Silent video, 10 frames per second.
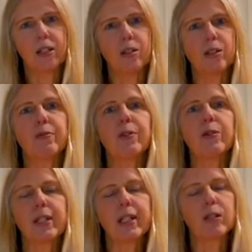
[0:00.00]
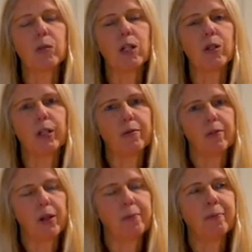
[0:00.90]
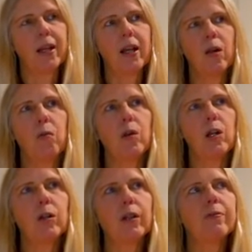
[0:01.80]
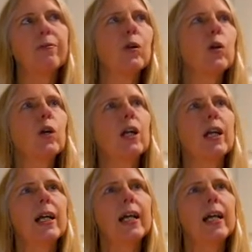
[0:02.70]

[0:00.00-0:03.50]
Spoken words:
There's a few things we're looking for. We're looking for,